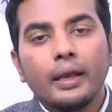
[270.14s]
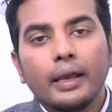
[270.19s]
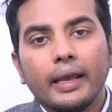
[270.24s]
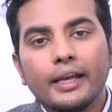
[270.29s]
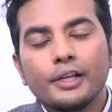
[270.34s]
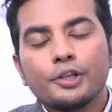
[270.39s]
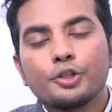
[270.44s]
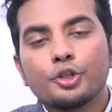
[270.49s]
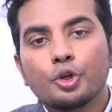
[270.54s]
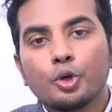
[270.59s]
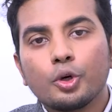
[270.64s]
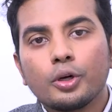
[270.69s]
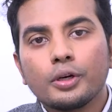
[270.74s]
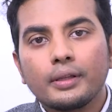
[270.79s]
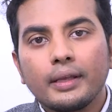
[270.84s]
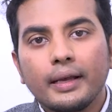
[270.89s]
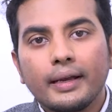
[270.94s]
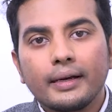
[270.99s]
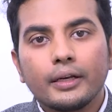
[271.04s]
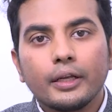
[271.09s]
Ensure
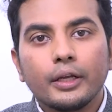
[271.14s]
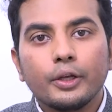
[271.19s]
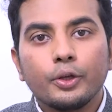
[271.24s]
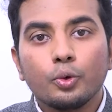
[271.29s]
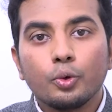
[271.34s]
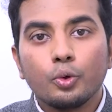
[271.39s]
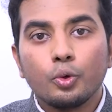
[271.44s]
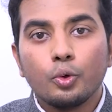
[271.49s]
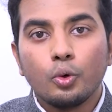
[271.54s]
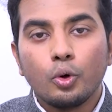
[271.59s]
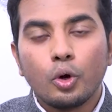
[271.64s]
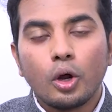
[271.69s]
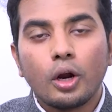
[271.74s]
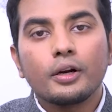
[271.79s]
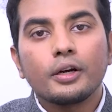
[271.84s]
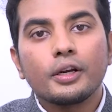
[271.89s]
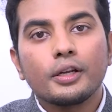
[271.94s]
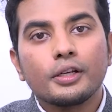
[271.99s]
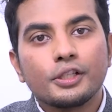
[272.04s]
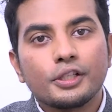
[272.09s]
that you do
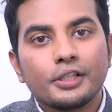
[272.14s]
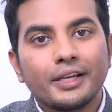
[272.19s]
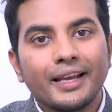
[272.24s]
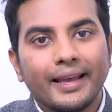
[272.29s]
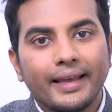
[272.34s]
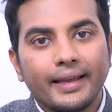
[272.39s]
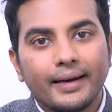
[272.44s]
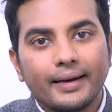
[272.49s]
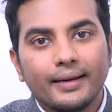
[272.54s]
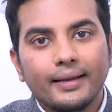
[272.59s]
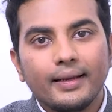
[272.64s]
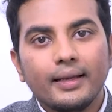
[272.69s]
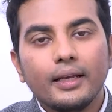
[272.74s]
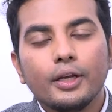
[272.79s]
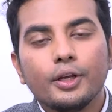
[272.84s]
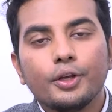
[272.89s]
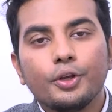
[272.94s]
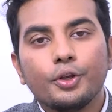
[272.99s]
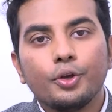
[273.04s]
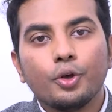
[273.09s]
not share
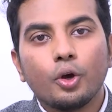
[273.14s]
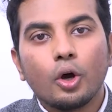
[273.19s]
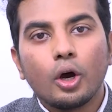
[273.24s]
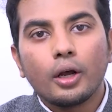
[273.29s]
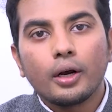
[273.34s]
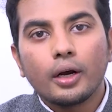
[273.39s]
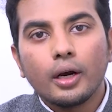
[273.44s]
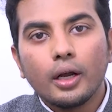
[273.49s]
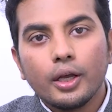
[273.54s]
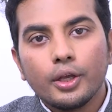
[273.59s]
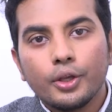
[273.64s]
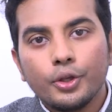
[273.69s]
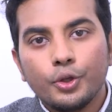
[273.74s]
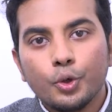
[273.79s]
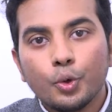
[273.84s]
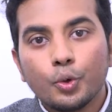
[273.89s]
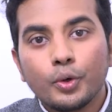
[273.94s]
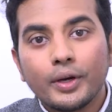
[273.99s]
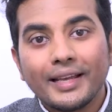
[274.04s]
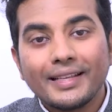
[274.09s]
your
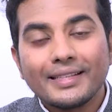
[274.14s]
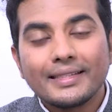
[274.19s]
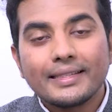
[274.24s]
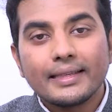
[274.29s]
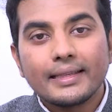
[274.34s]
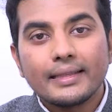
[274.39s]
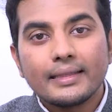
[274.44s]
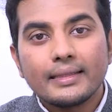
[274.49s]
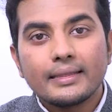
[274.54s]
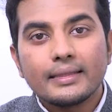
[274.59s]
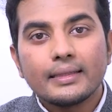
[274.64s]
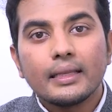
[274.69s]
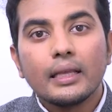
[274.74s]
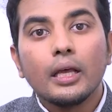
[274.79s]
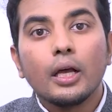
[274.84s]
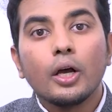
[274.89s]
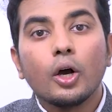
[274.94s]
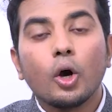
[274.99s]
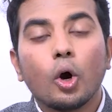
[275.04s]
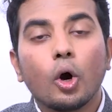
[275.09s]
utensils
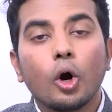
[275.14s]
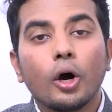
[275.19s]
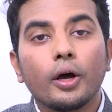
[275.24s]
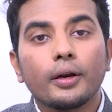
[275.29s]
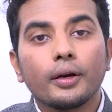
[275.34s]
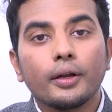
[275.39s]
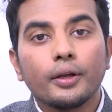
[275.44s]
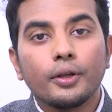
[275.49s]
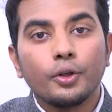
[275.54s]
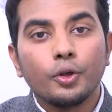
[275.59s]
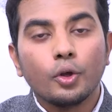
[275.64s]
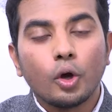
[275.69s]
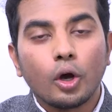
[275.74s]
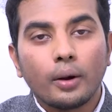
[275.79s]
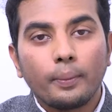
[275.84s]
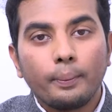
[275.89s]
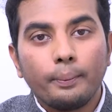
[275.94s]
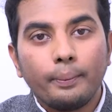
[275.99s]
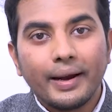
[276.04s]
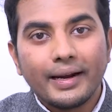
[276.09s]
or
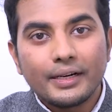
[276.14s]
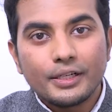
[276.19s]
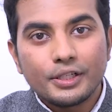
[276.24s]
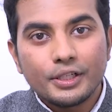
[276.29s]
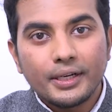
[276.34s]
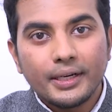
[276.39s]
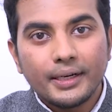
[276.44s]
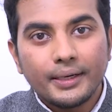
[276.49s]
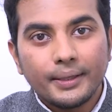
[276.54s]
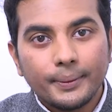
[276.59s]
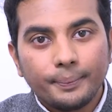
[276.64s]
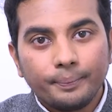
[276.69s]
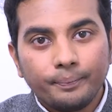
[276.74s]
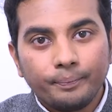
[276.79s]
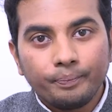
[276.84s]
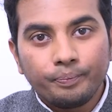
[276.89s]
your bed sheet,